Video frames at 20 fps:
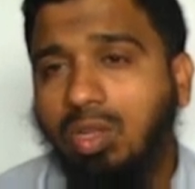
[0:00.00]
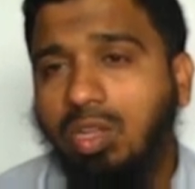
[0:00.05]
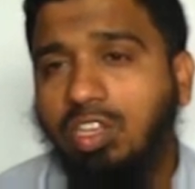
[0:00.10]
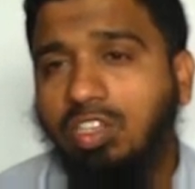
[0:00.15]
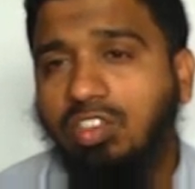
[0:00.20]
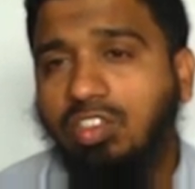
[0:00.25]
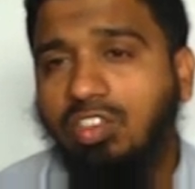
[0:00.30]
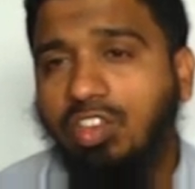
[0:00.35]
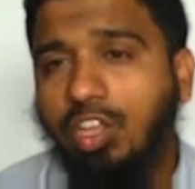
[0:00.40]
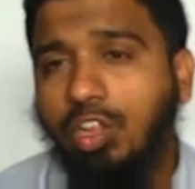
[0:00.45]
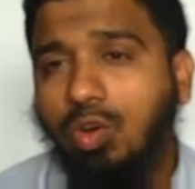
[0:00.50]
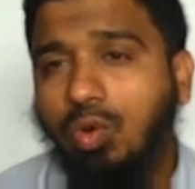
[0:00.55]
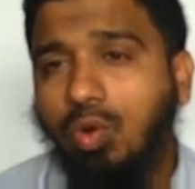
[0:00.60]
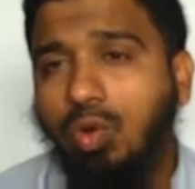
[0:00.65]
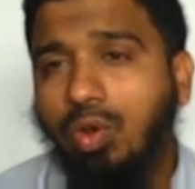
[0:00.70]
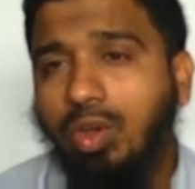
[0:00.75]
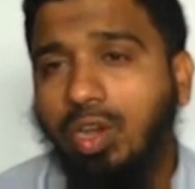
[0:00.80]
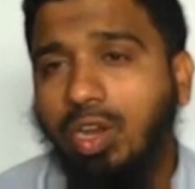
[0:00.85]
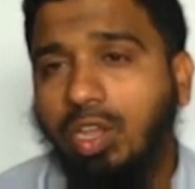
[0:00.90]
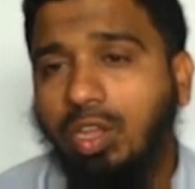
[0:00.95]
is 0
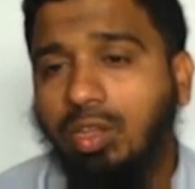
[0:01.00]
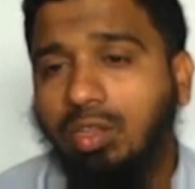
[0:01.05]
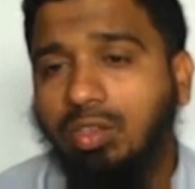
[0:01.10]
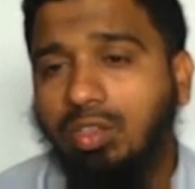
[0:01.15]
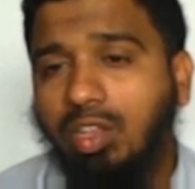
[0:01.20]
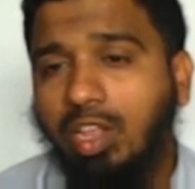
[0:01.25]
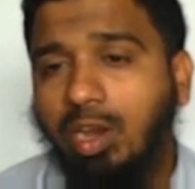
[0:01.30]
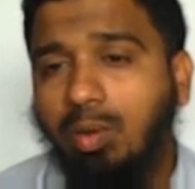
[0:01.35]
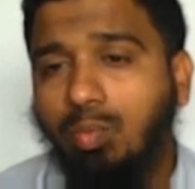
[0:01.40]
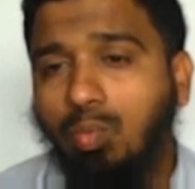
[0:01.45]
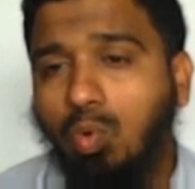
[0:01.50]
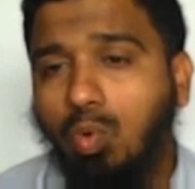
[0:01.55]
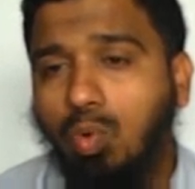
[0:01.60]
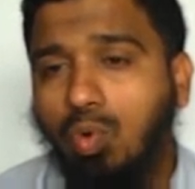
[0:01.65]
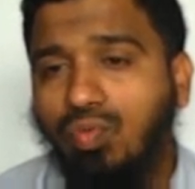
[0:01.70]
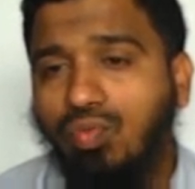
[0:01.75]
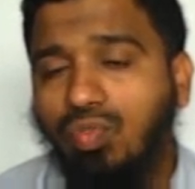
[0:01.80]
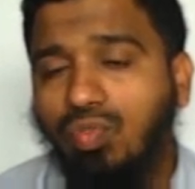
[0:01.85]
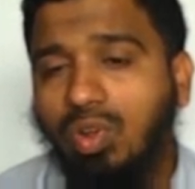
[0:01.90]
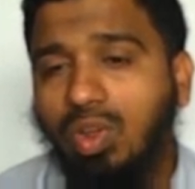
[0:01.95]
only, then
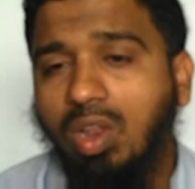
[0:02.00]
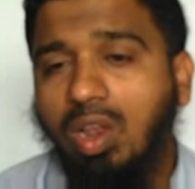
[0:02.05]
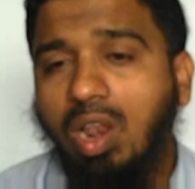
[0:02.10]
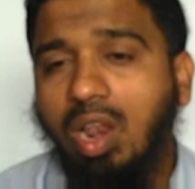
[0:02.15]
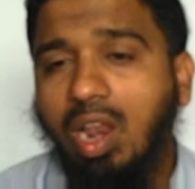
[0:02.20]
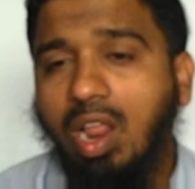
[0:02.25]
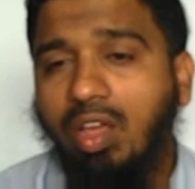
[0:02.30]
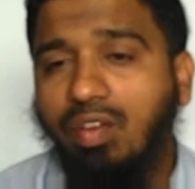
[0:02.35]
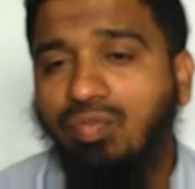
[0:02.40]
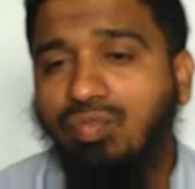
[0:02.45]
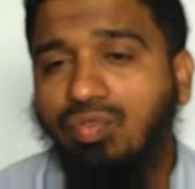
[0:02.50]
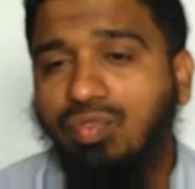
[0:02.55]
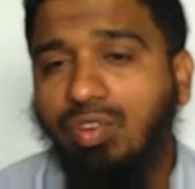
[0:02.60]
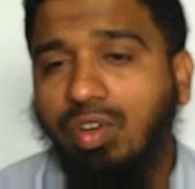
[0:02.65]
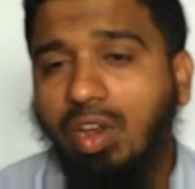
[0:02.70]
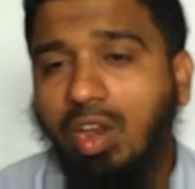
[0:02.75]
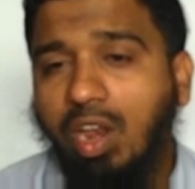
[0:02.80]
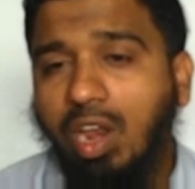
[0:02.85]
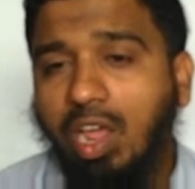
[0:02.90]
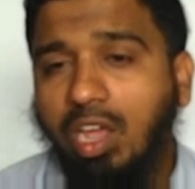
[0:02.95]
move left.
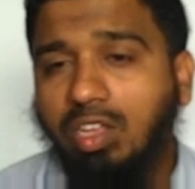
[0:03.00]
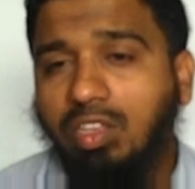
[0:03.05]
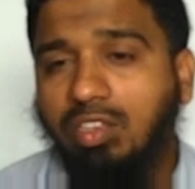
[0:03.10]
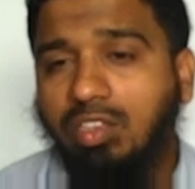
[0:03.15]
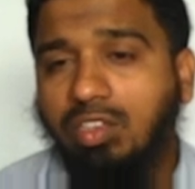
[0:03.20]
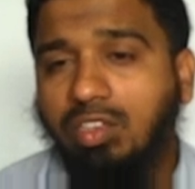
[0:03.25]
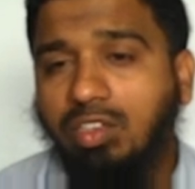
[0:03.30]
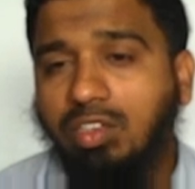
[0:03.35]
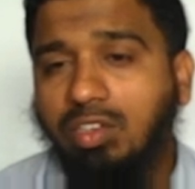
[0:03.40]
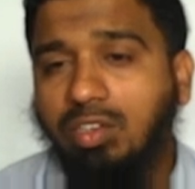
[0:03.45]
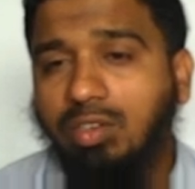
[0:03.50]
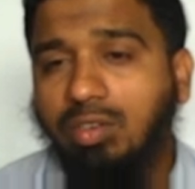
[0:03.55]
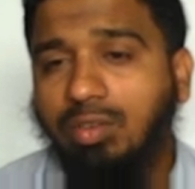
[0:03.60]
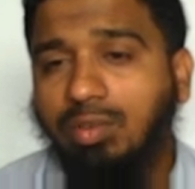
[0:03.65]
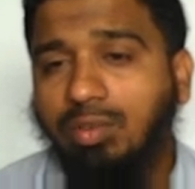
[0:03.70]
Next,